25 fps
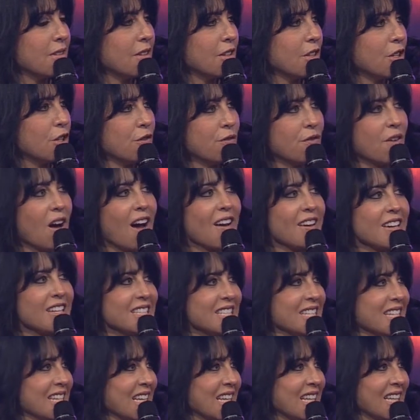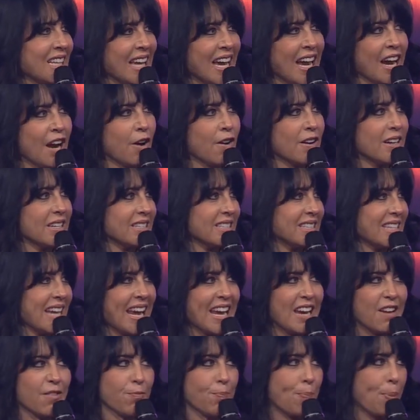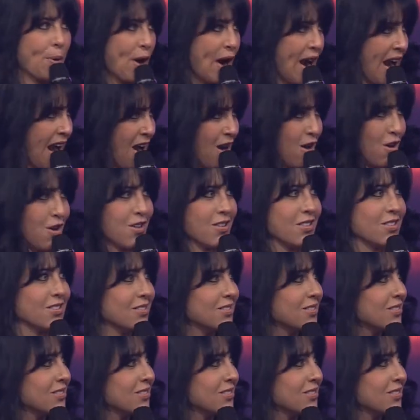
You've got to declare a day of prayer.